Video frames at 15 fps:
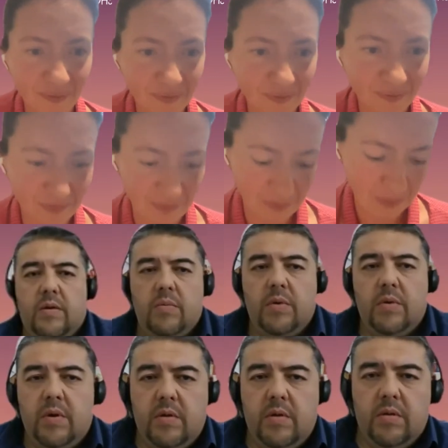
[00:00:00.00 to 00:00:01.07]
Thank you,
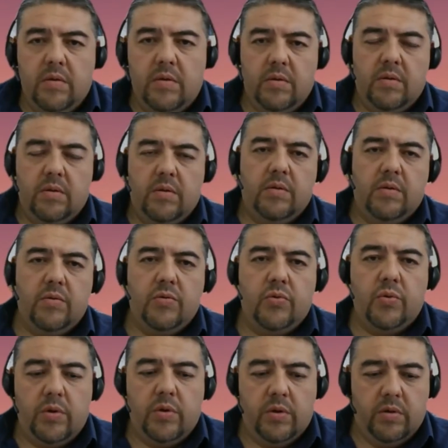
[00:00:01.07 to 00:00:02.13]
Michaela.
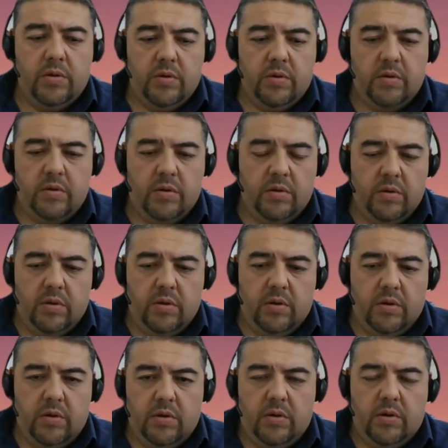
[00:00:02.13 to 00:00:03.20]
Roxana,
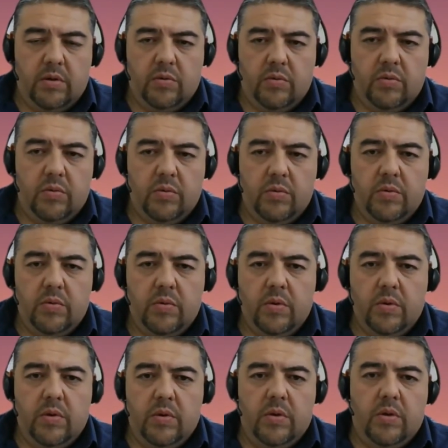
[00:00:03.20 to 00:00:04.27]
can you
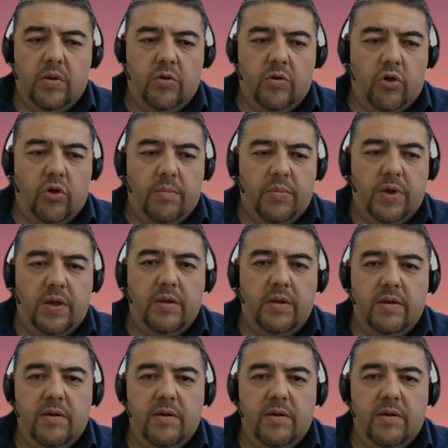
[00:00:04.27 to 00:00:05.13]
jump in?